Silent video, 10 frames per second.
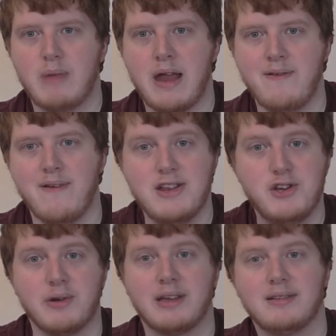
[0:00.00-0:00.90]

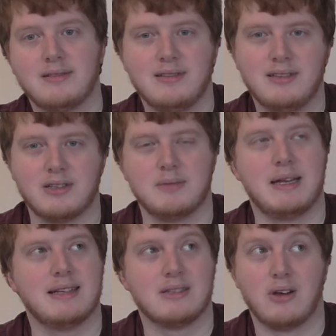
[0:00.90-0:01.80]
adventuring, because
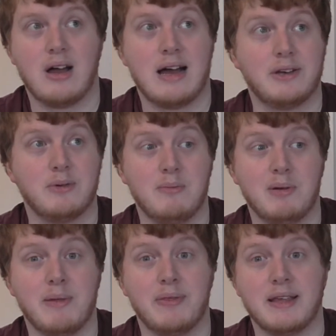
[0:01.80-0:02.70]
it's a lot harder to
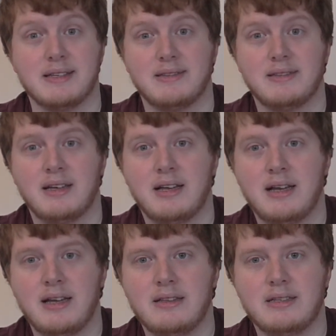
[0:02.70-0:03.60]
implement this
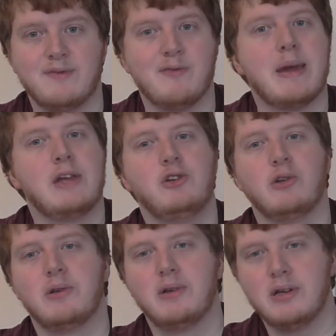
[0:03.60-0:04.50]

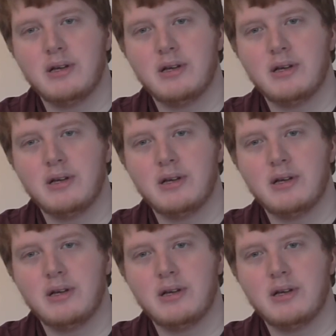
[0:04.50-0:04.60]
information.